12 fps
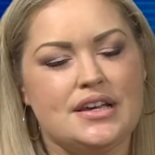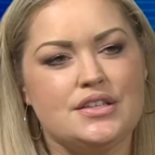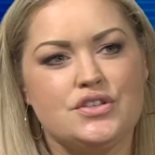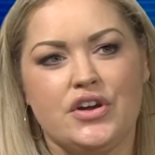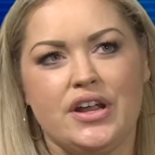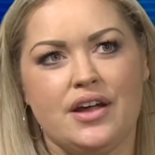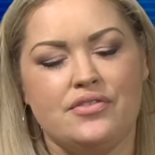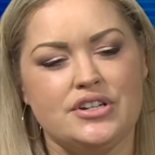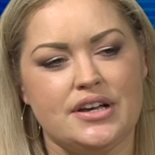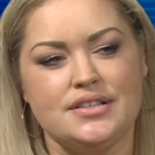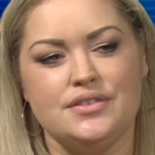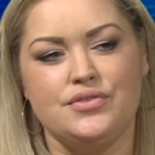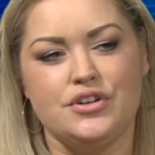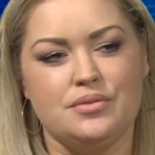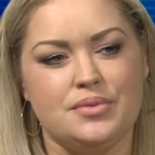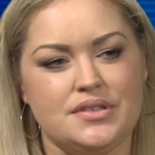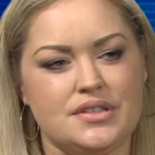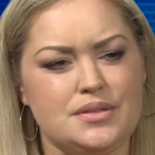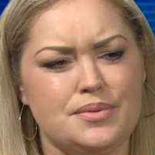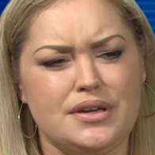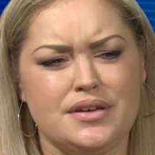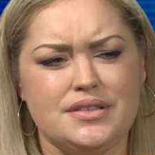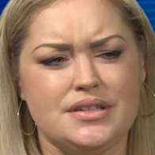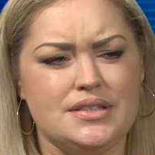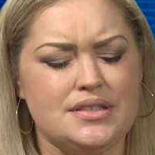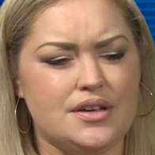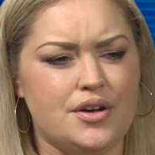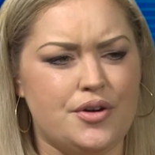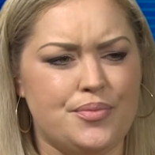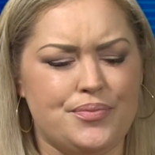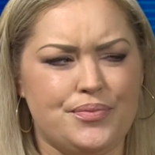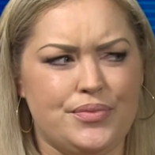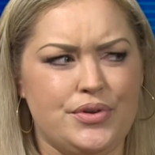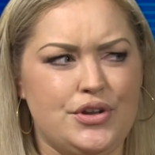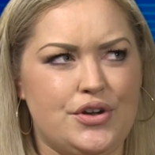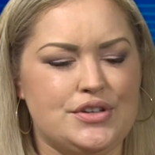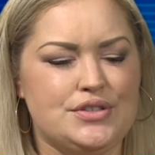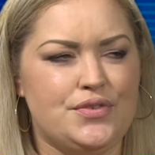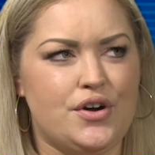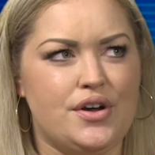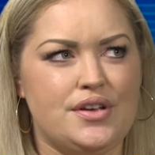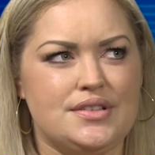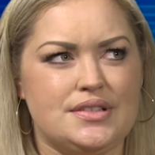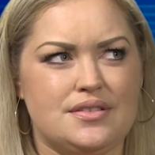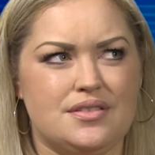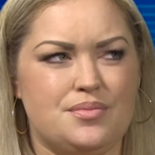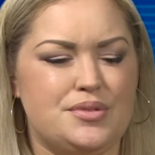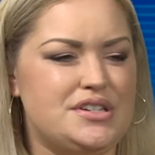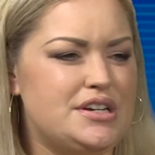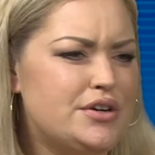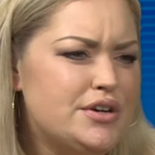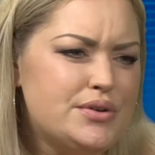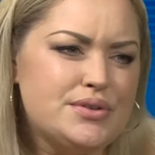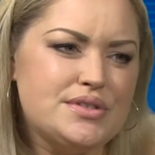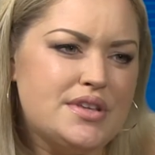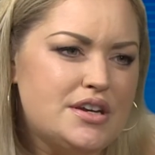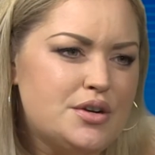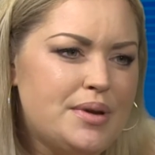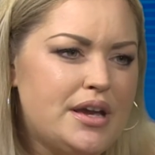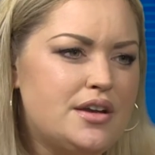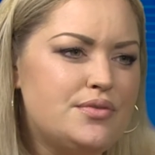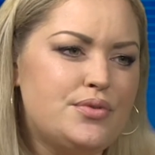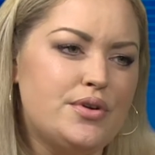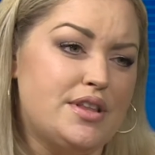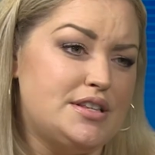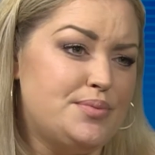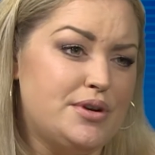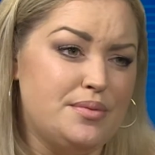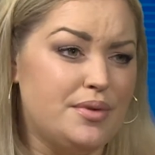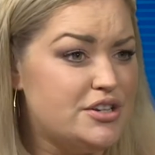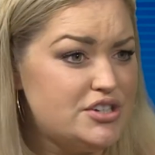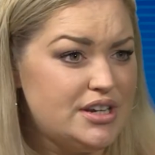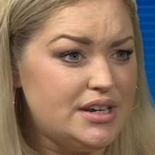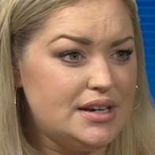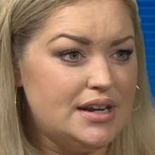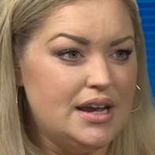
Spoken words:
say it's great advertising for your business, because it's, as far as the materials that you're paying for, that's pretty much it.